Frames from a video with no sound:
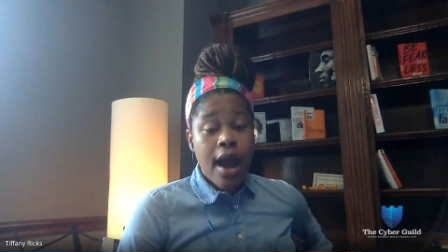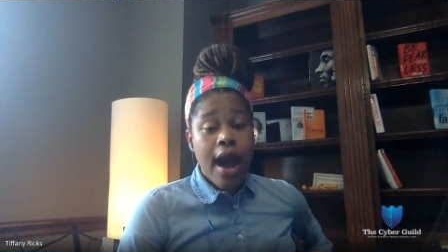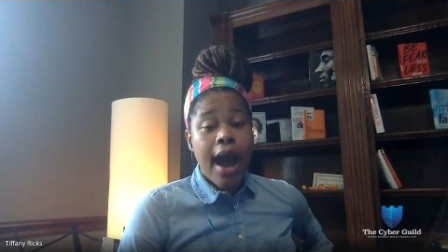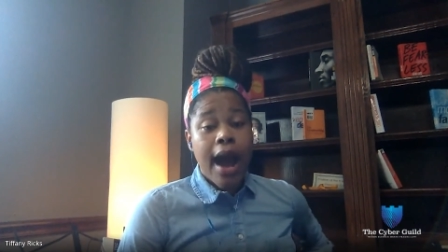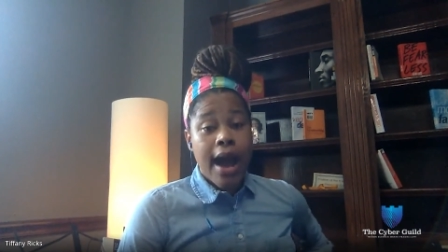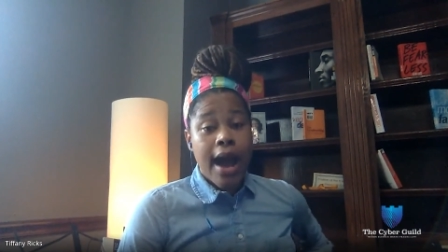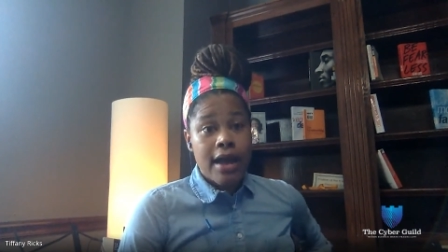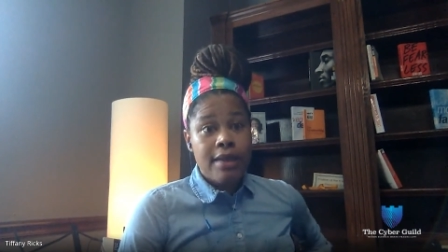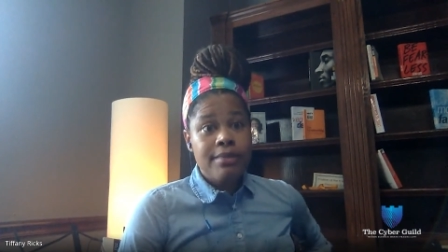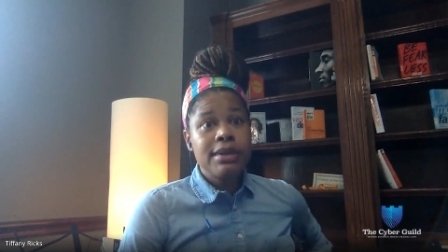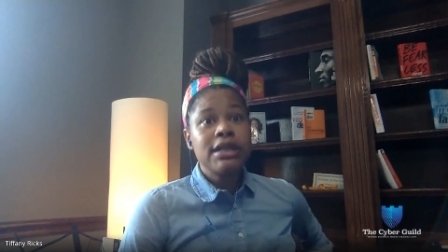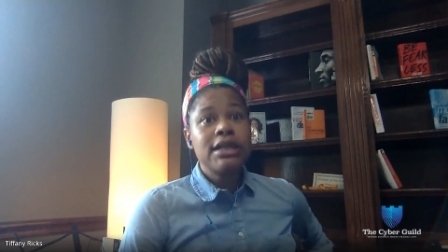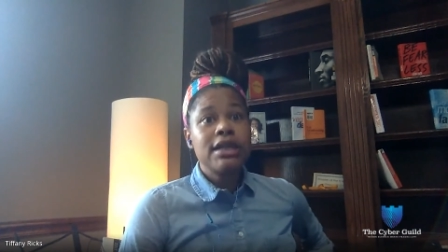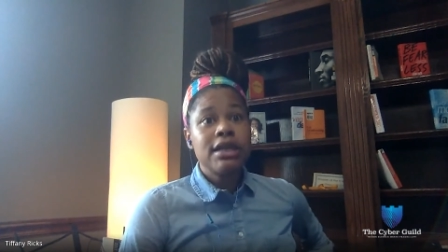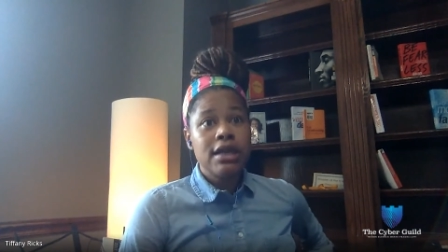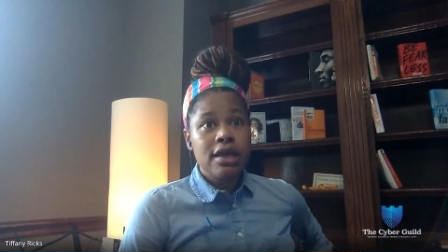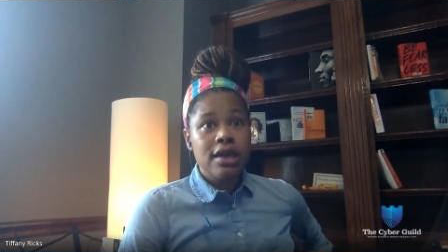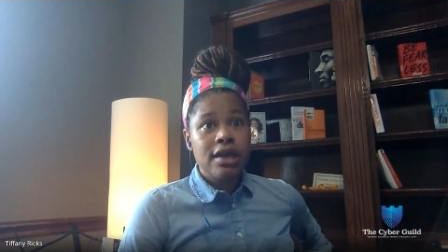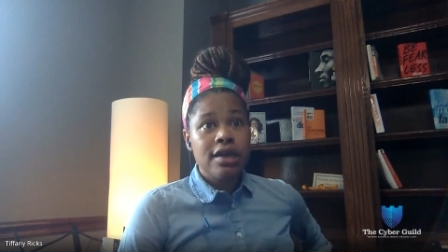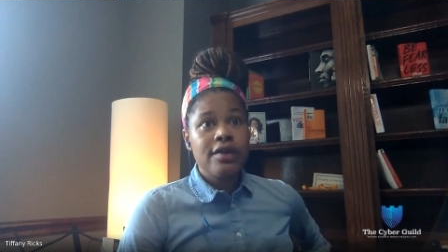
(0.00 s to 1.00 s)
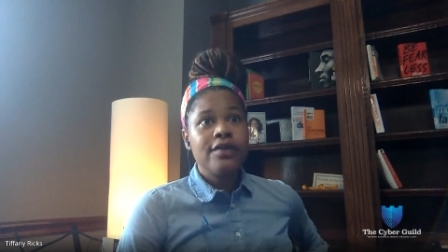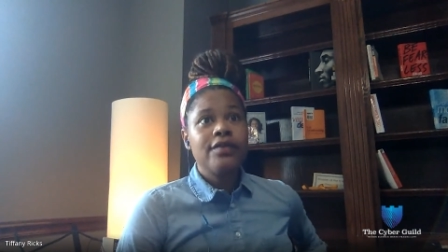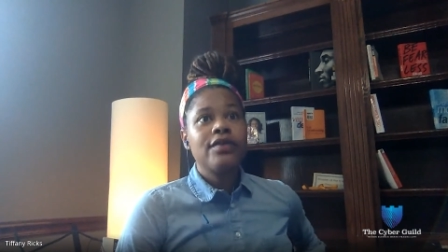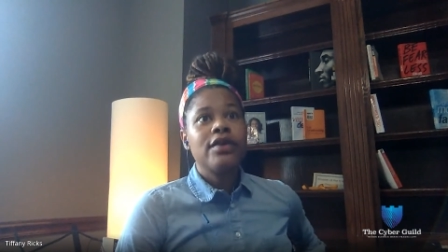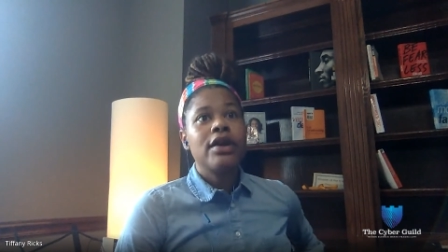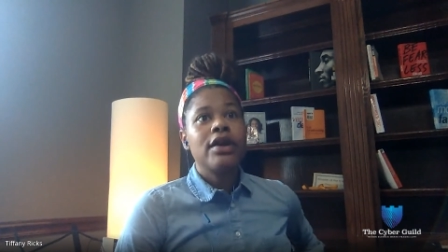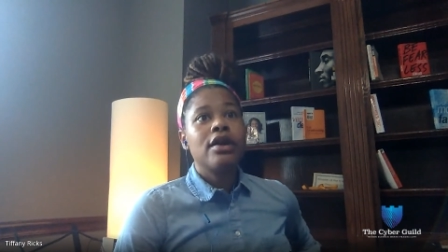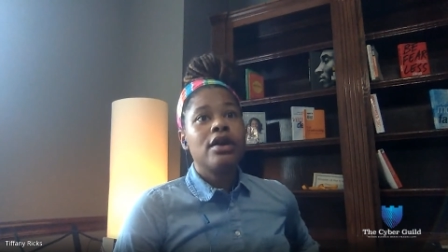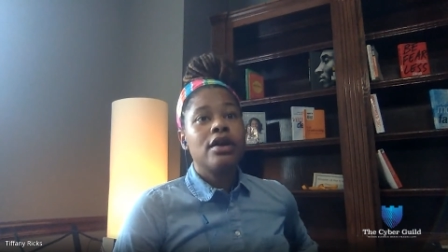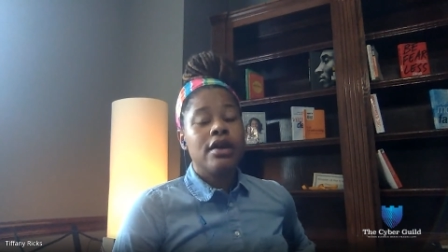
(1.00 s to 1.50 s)
I believe
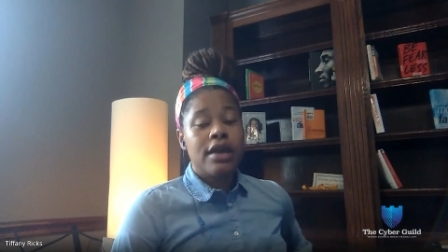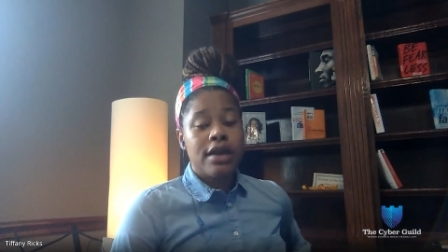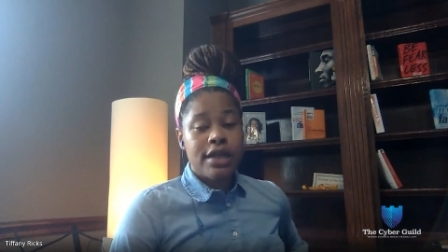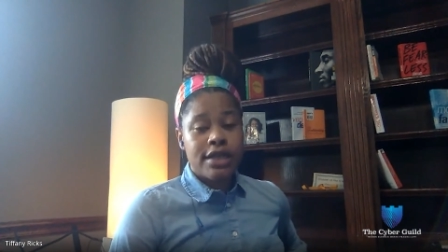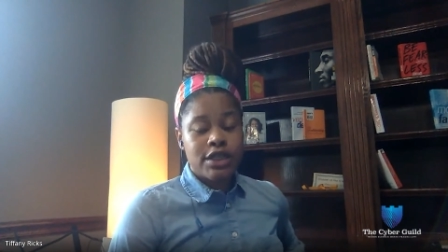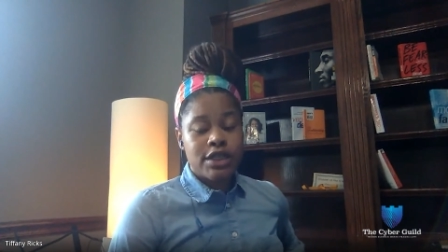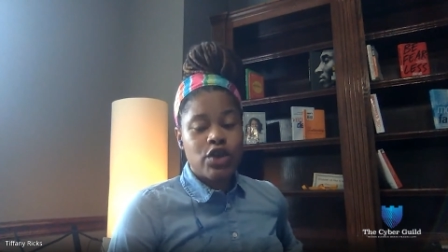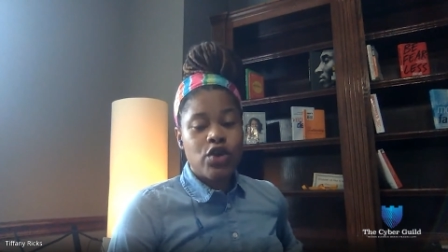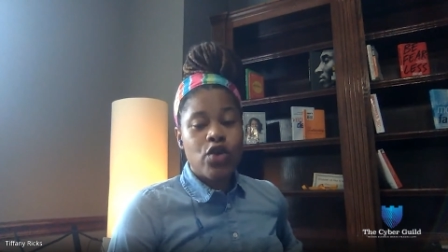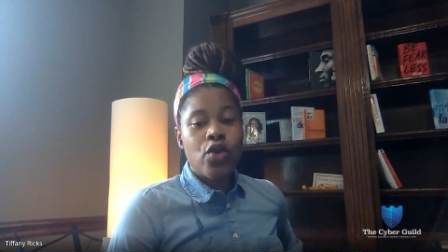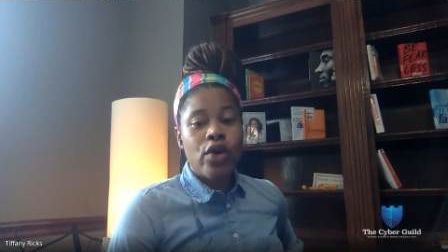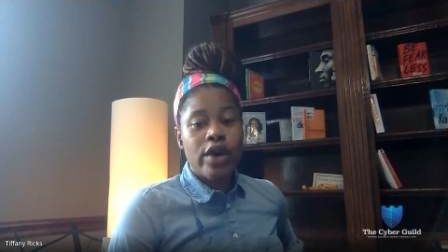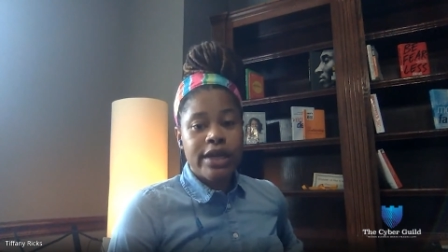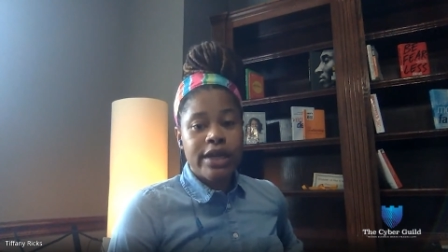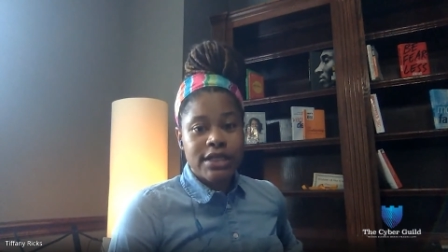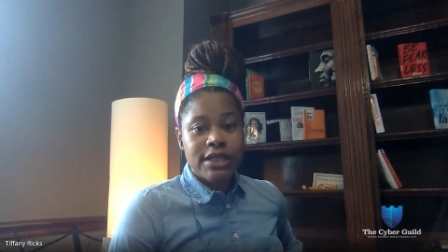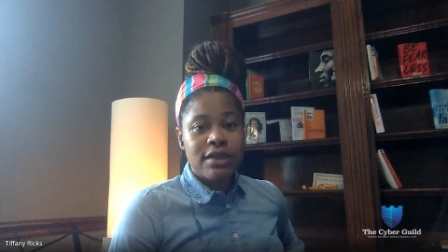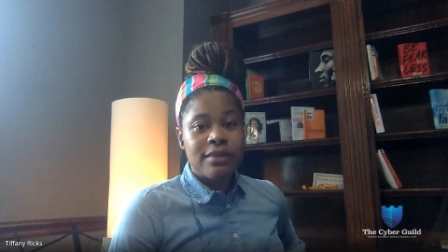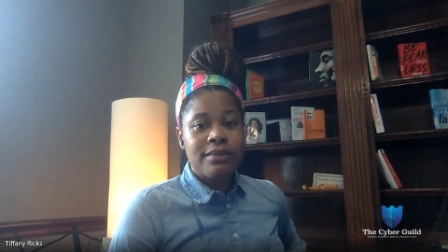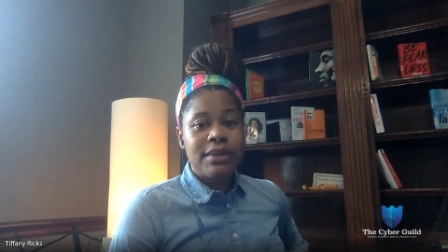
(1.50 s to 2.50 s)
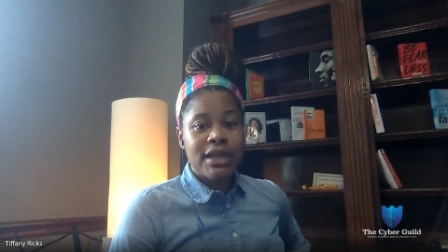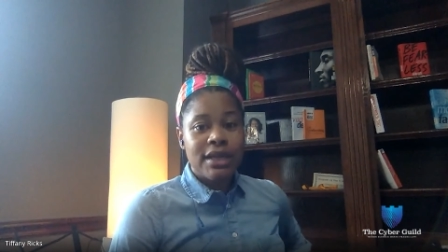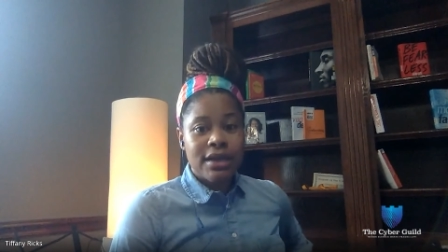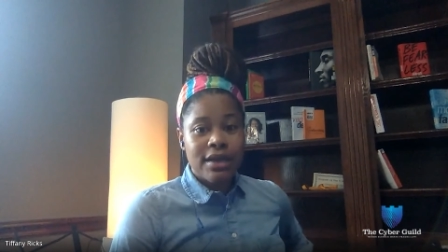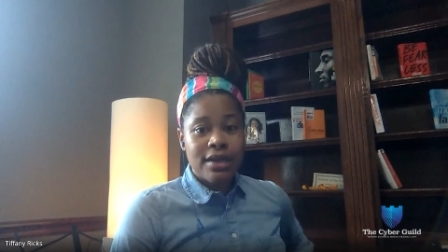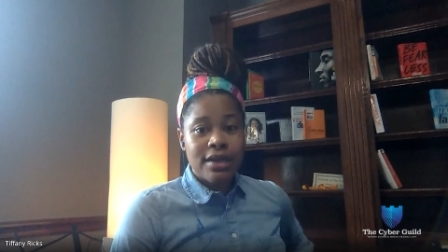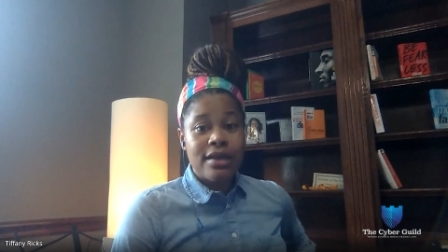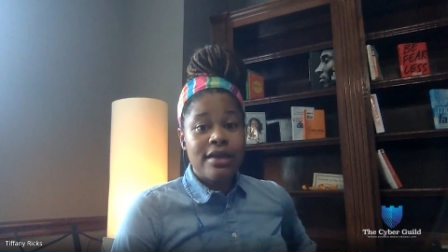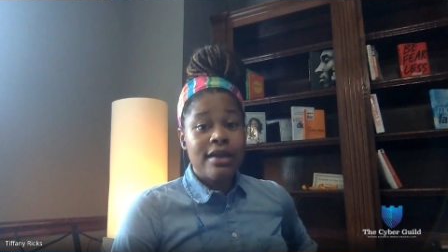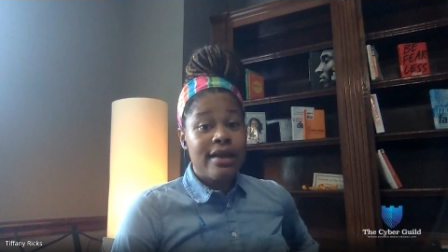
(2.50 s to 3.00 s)
it is going
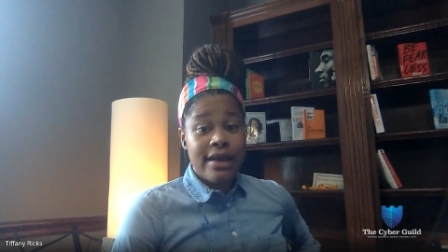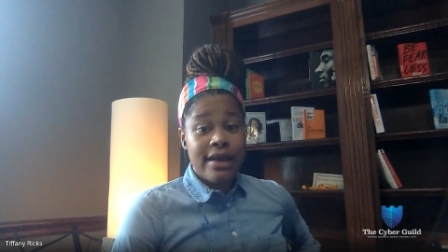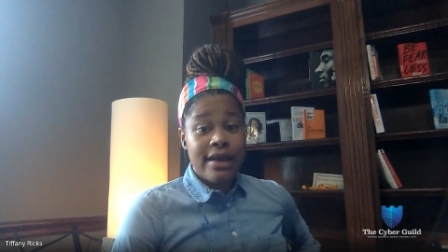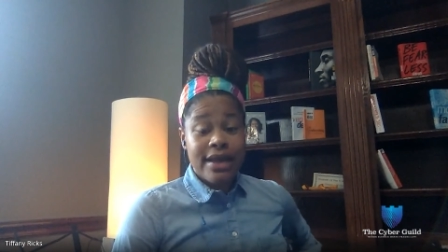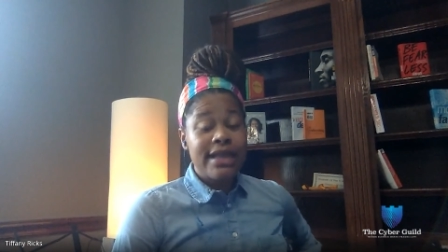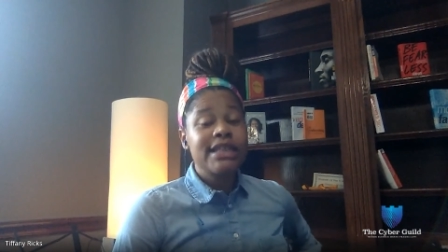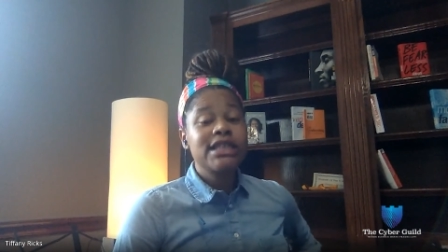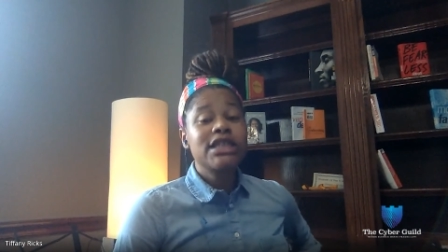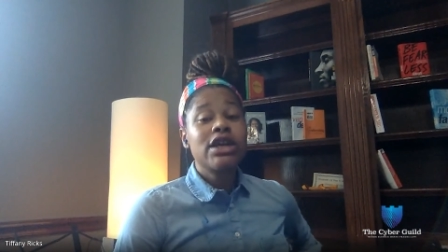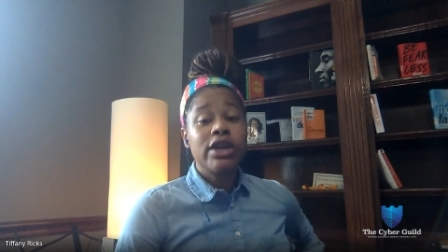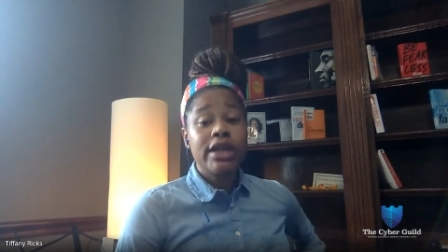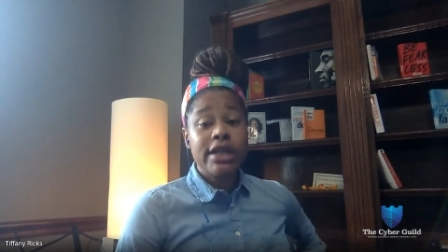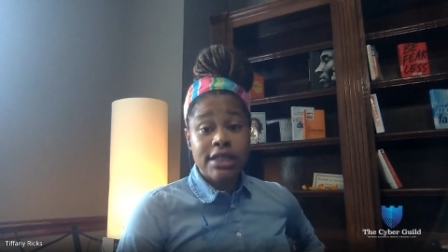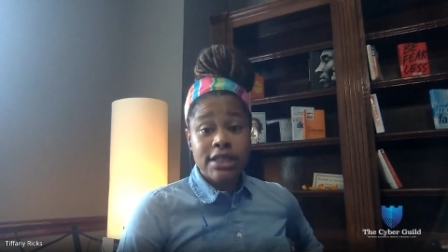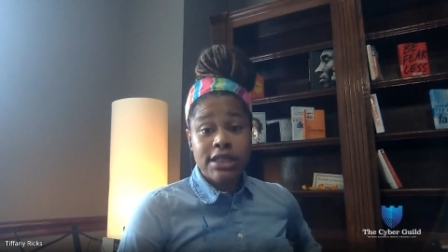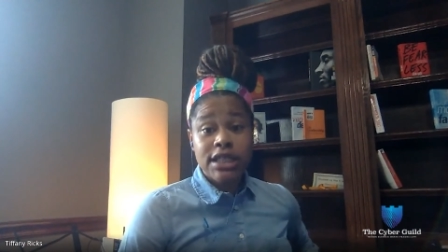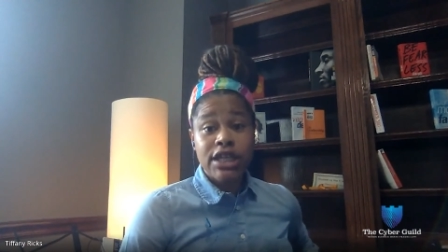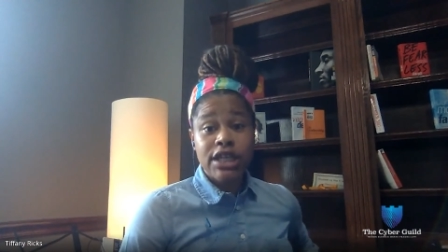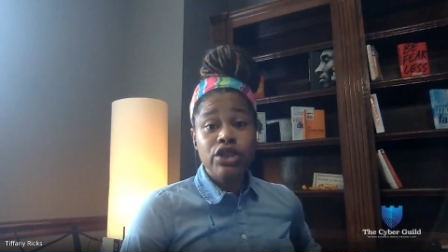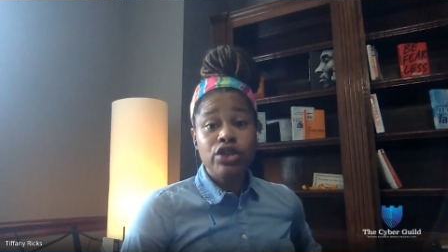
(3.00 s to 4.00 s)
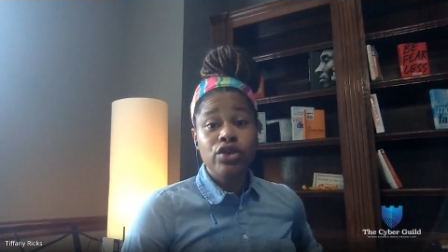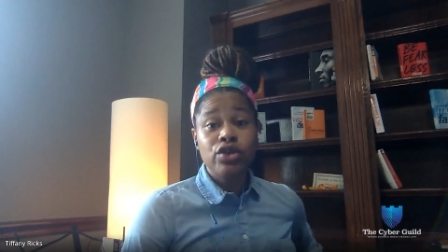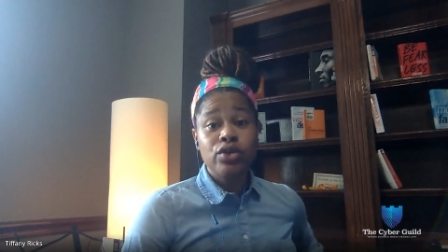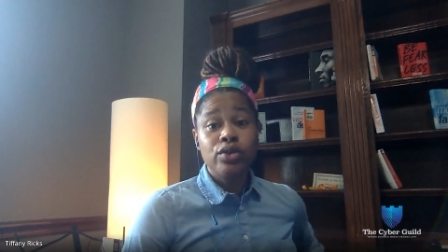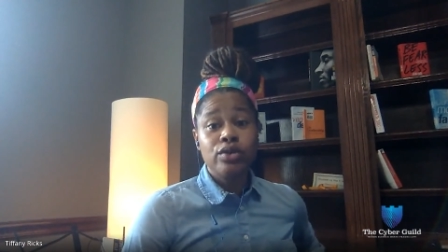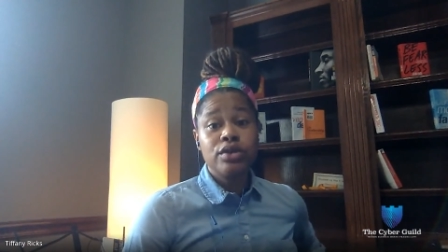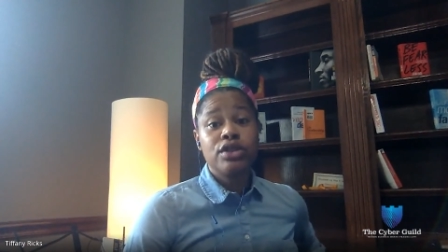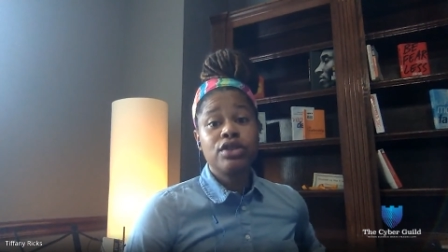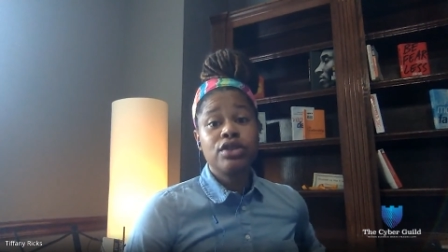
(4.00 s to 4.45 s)
to continue